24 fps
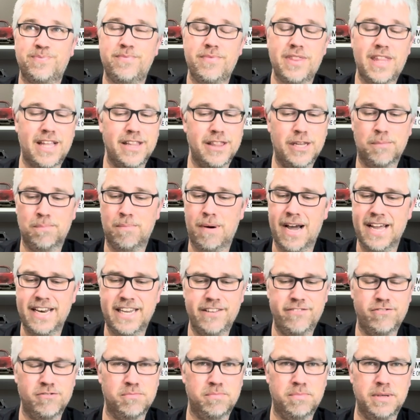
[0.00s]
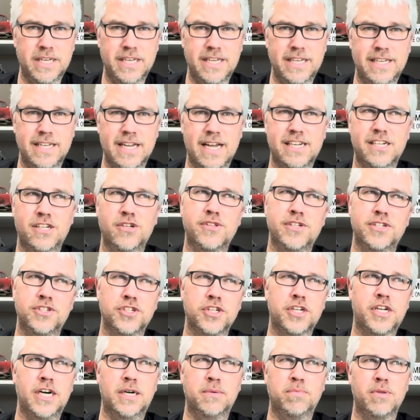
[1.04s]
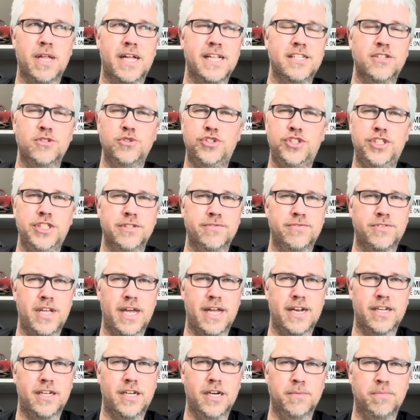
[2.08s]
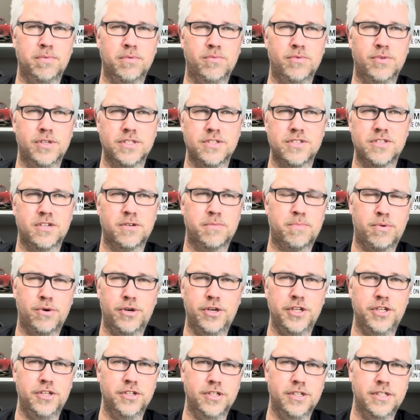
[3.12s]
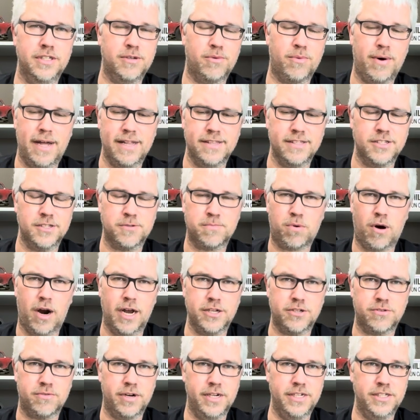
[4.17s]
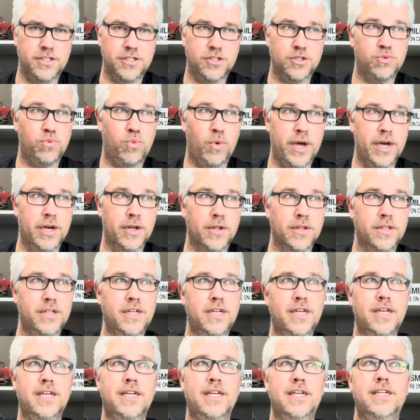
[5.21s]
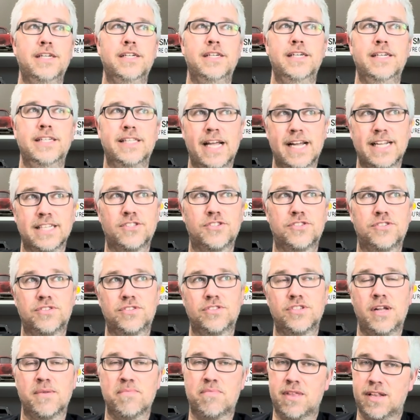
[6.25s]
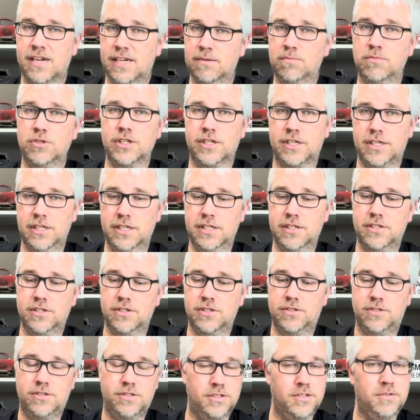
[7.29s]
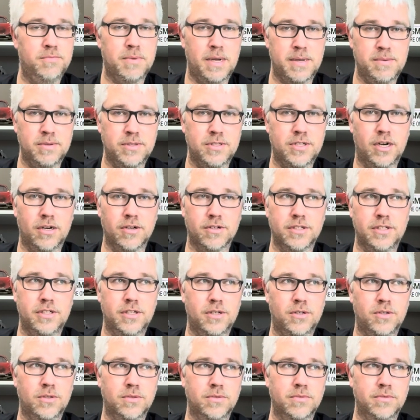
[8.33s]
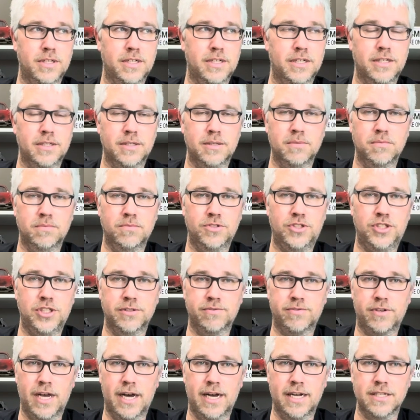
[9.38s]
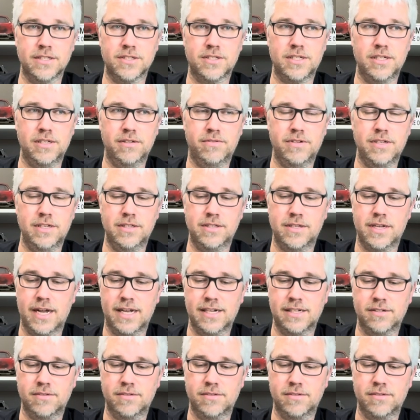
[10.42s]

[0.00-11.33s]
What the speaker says: There might even be, I know there's a couple, I know Shift's got a couple ones that are pretty good around this price range as well. And that's something I'm looking into, maybe talking to old Shift guy and see if he's got,